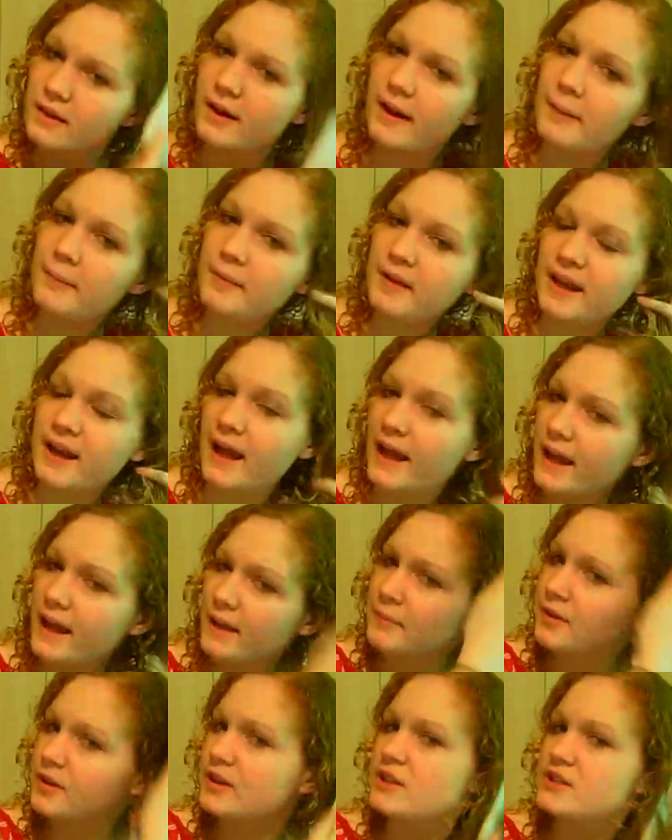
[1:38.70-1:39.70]
And I
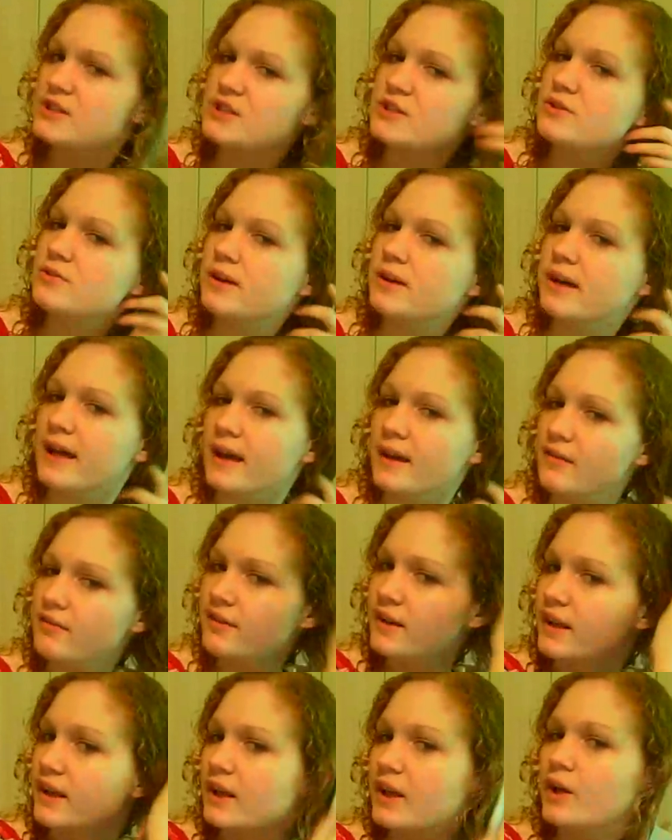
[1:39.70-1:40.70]
am going to do a
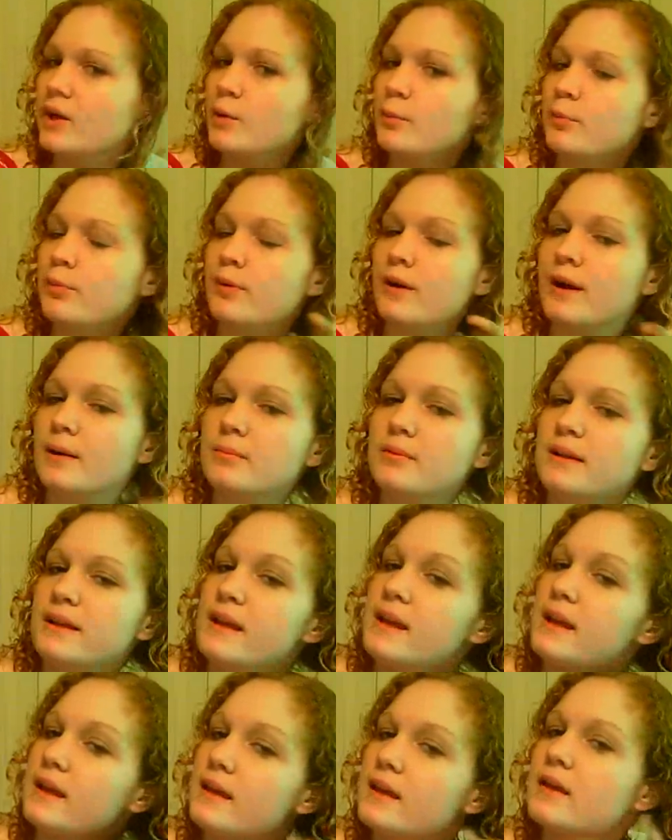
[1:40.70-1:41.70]
video
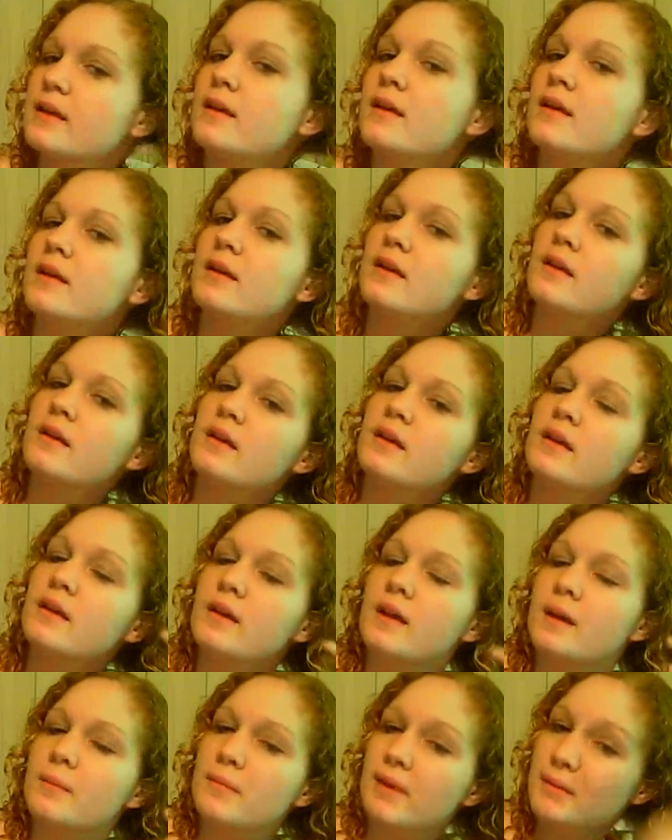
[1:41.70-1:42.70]
probably
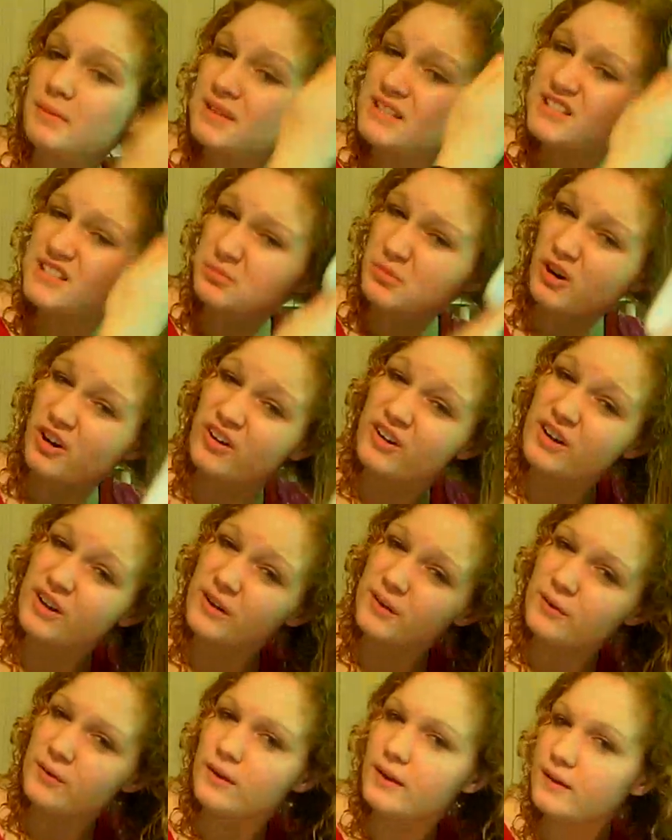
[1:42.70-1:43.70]
maybe
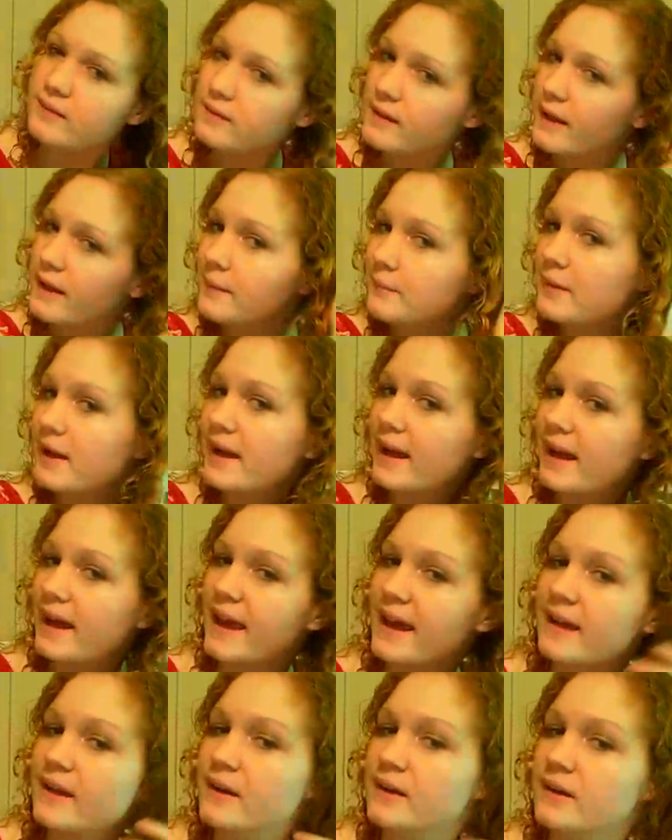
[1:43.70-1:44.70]
tomorrow of like my
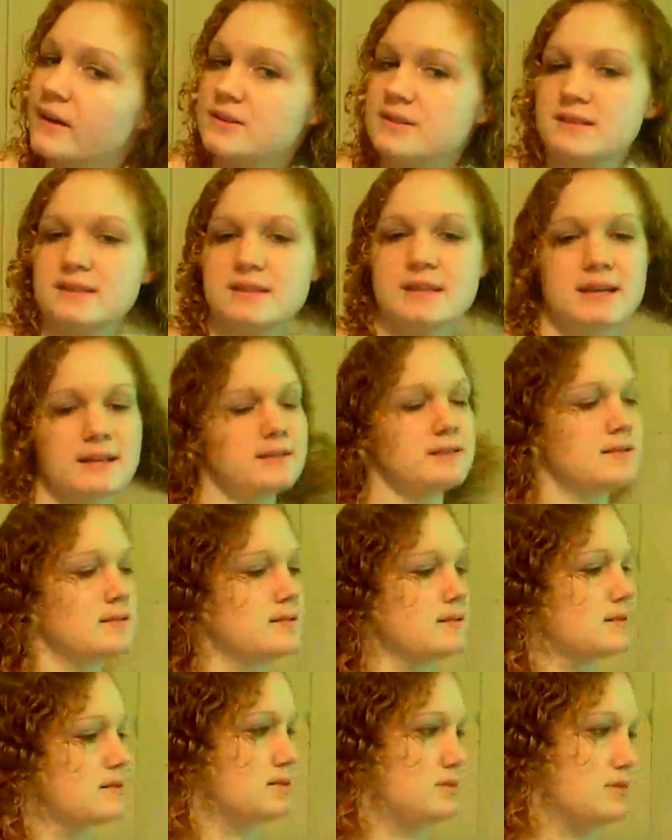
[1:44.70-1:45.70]
hair
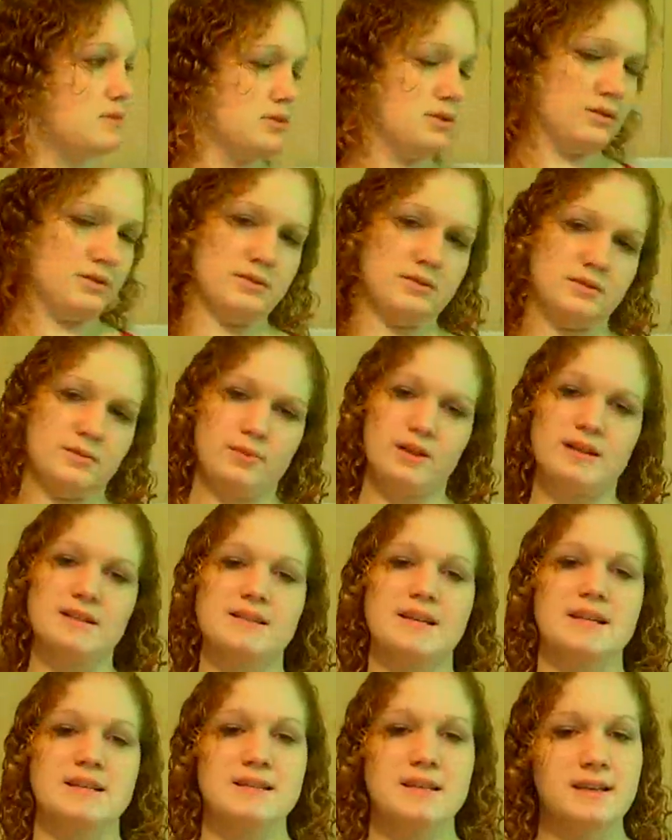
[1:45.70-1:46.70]
tips. I want to
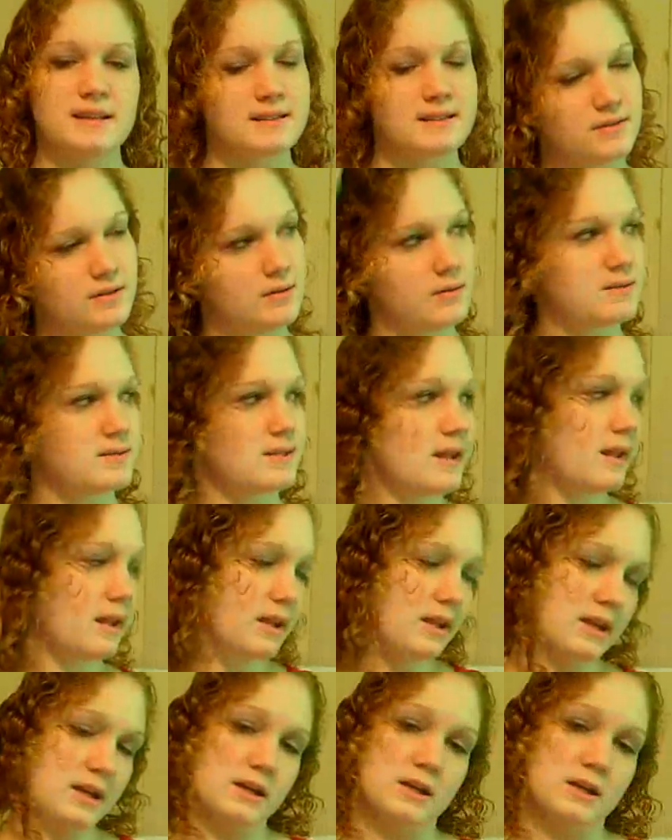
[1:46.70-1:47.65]
say tips every time I say that.